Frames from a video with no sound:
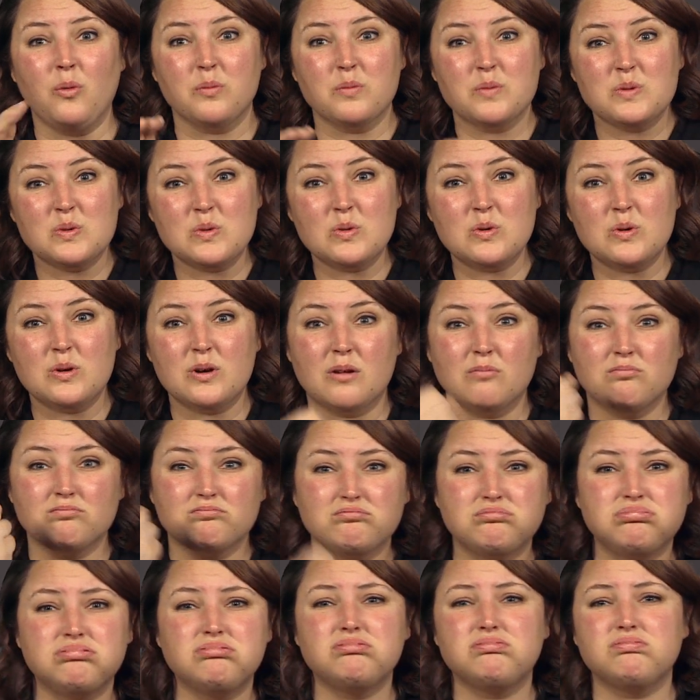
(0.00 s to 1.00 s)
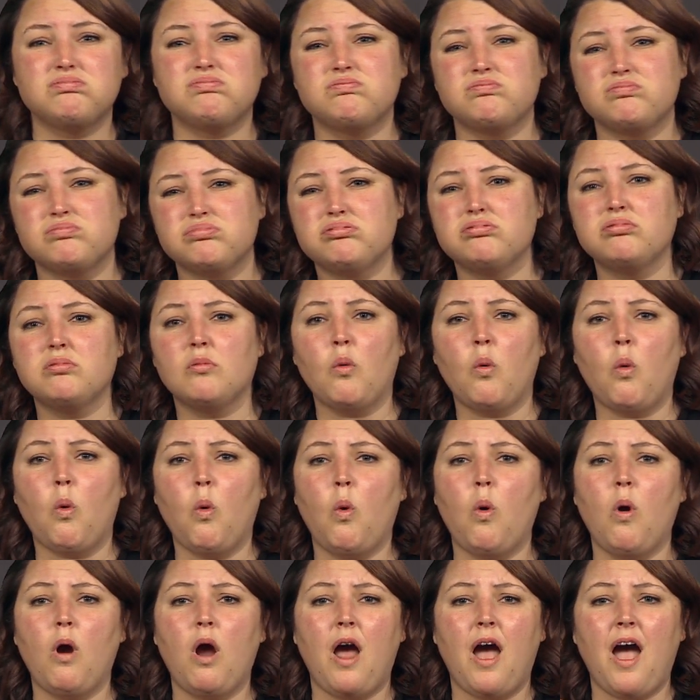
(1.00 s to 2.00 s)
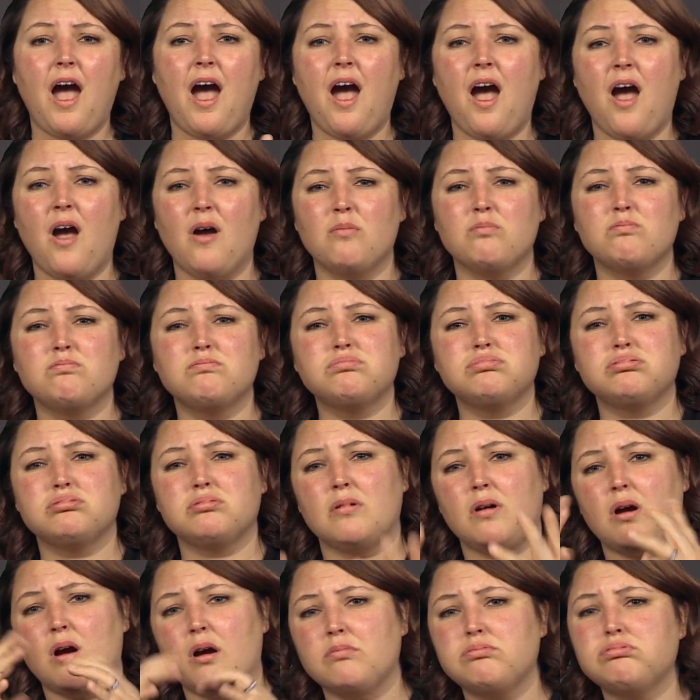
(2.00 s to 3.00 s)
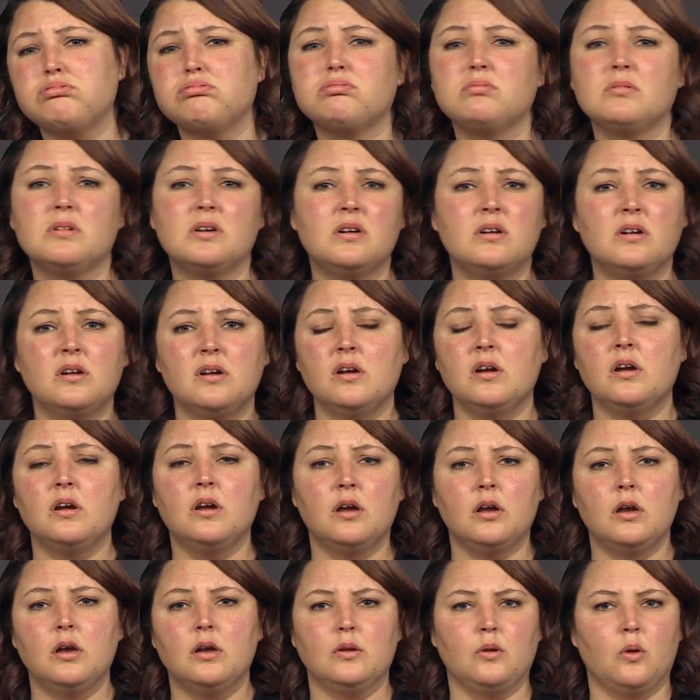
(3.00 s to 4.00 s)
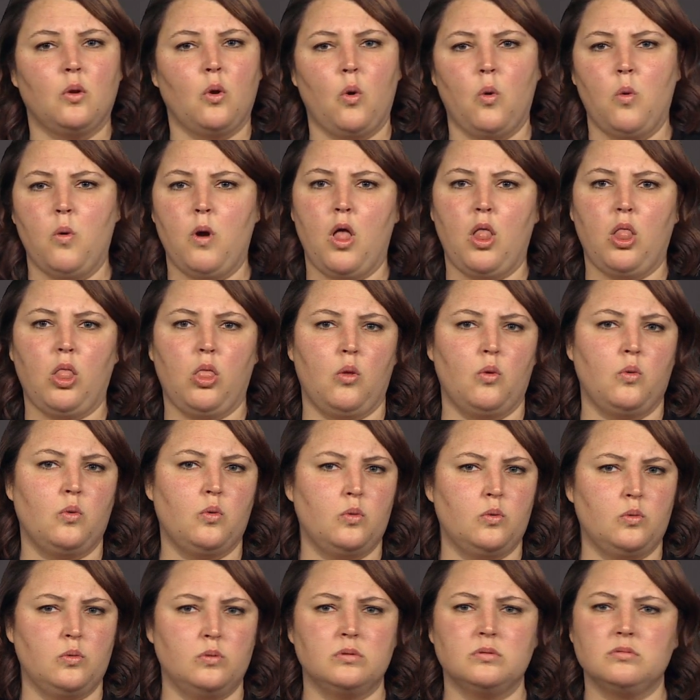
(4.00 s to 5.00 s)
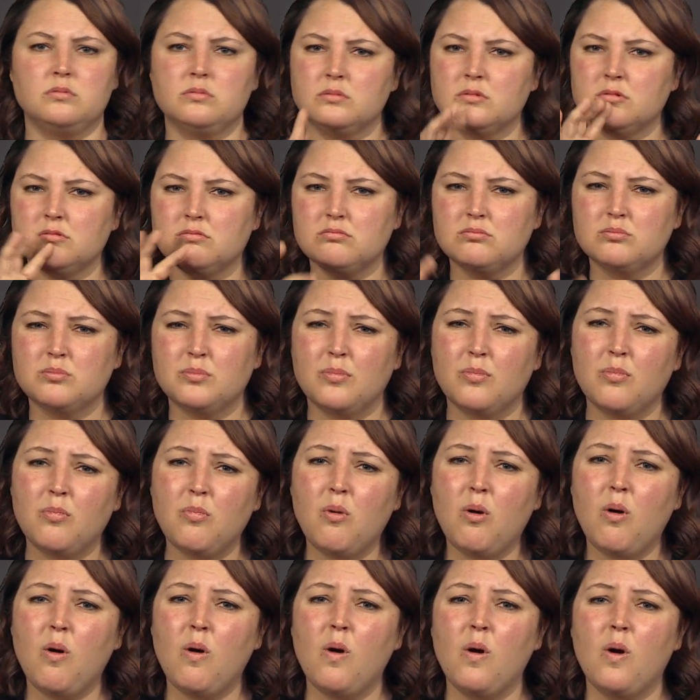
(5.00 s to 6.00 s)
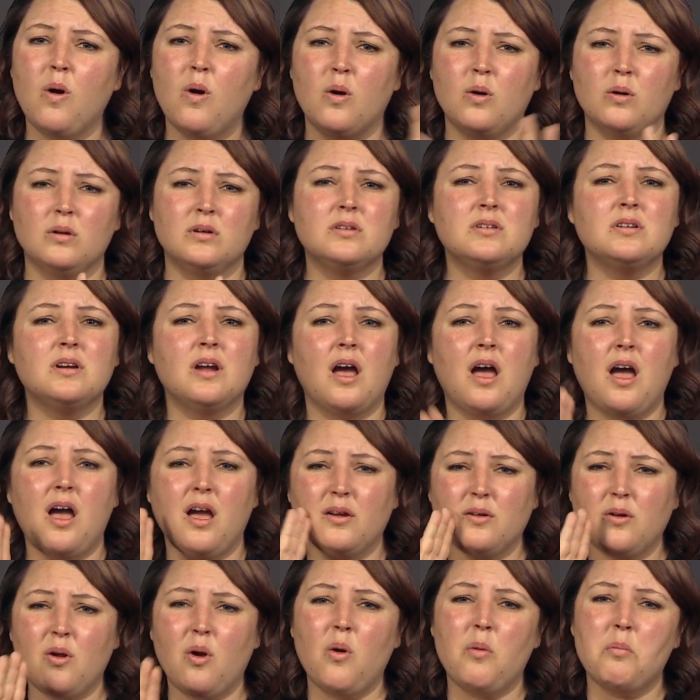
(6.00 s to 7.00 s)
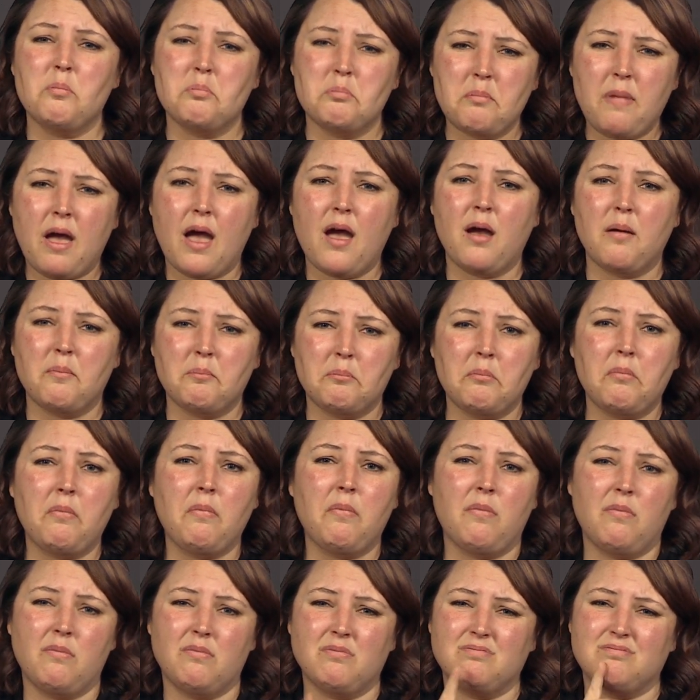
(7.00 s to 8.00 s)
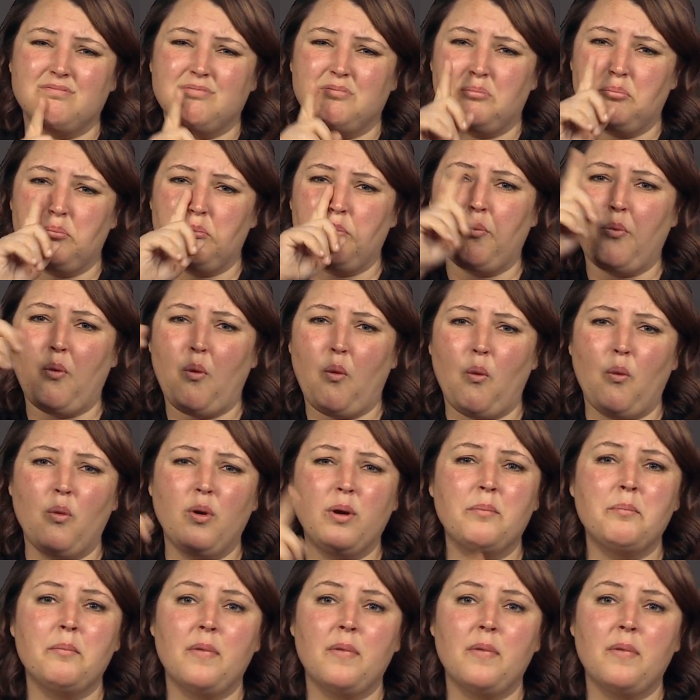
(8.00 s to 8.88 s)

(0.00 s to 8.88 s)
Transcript: your house burns down or something like that. So really, this is important. I know backups are boring, but they really are important.